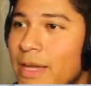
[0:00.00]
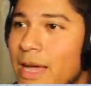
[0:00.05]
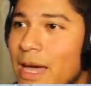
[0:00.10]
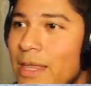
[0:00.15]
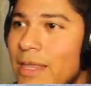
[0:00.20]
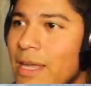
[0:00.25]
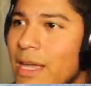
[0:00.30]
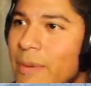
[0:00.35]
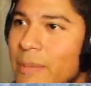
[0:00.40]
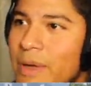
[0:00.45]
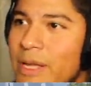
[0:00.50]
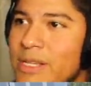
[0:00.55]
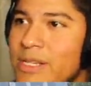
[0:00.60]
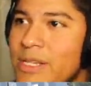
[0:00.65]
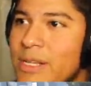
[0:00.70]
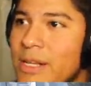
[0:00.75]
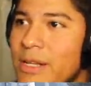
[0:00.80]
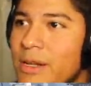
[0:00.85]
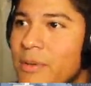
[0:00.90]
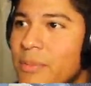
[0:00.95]
I think I
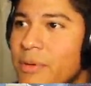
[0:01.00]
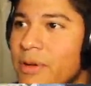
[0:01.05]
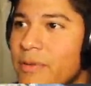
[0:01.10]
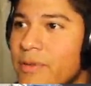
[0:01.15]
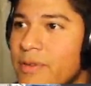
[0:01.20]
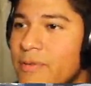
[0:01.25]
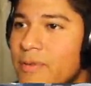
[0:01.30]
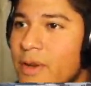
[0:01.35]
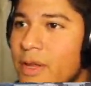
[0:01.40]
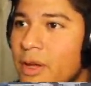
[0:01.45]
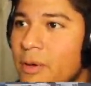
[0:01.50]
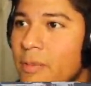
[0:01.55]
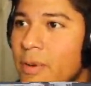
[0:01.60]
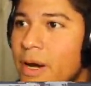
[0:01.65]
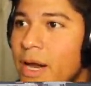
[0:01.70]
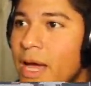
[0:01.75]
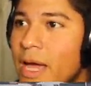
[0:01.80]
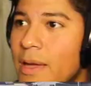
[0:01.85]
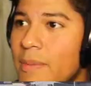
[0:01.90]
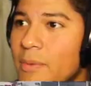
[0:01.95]
mentioned it in a previous video,
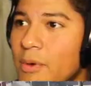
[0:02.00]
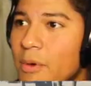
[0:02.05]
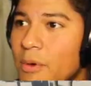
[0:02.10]
but I am